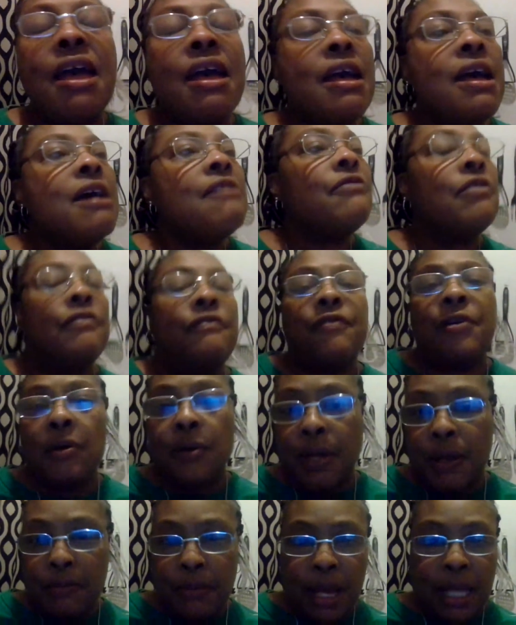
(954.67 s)
ever
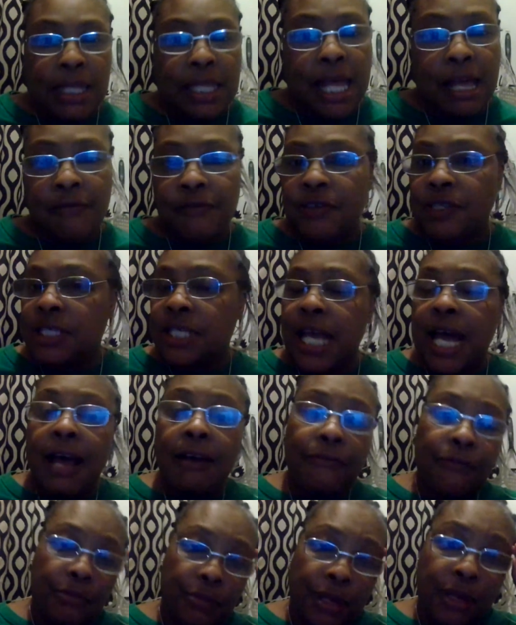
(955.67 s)
felt in my life, aside
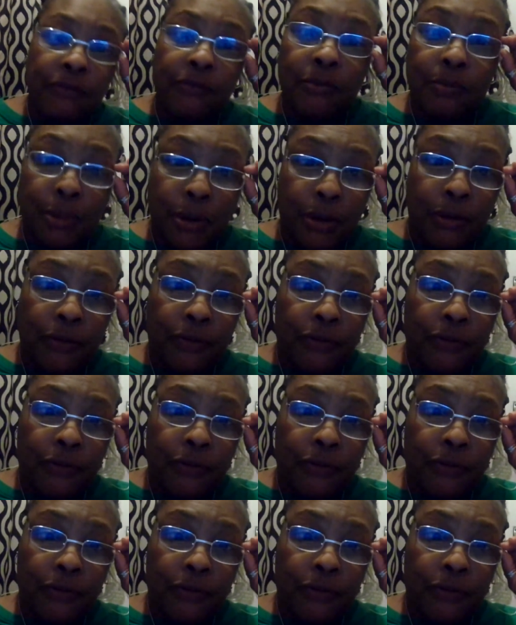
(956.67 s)
from giving birth.